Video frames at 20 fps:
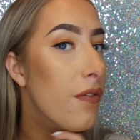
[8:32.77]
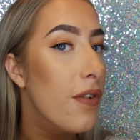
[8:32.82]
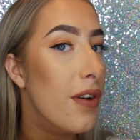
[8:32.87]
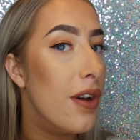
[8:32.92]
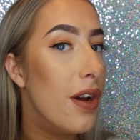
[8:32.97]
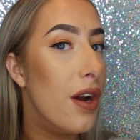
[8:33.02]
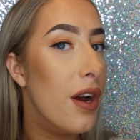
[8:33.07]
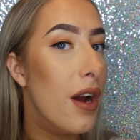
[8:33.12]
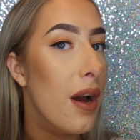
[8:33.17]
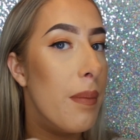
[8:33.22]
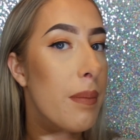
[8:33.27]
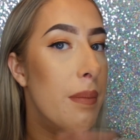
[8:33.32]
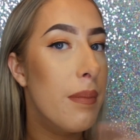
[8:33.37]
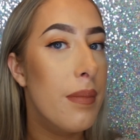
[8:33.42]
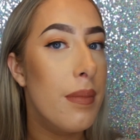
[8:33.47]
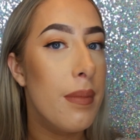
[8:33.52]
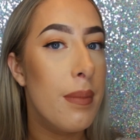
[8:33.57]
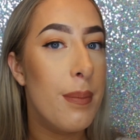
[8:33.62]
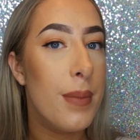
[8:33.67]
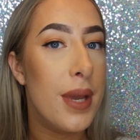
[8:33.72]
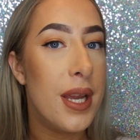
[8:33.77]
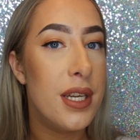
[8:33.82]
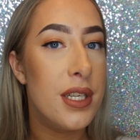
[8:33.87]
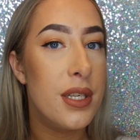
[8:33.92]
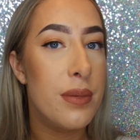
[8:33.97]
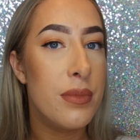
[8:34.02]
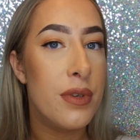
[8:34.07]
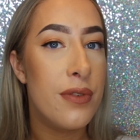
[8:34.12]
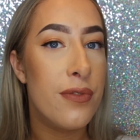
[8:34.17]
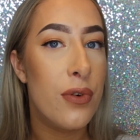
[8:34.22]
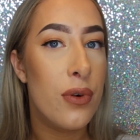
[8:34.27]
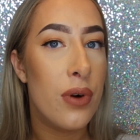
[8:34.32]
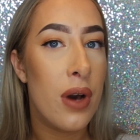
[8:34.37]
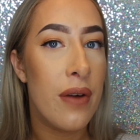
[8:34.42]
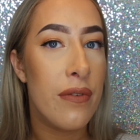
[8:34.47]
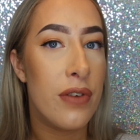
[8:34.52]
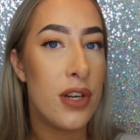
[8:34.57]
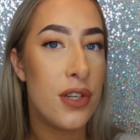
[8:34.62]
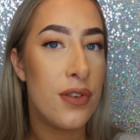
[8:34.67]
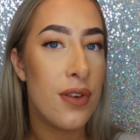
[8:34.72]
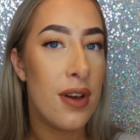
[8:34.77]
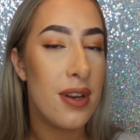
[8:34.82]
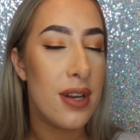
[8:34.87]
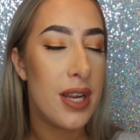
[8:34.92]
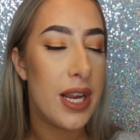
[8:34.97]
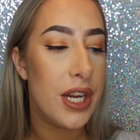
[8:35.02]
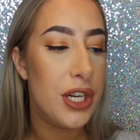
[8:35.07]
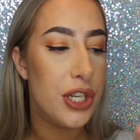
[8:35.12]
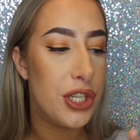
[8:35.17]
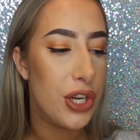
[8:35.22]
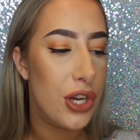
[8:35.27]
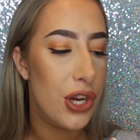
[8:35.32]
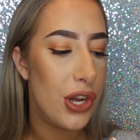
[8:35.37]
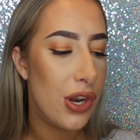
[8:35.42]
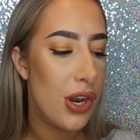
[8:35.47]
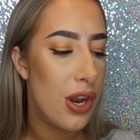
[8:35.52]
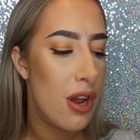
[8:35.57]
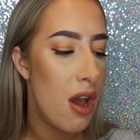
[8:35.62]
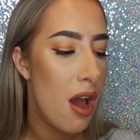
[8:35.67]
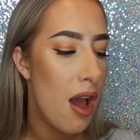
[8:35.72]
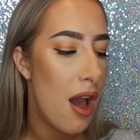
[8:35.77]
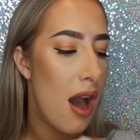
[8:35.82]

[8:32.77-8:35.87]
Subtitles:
For a medium to full coverage foundation,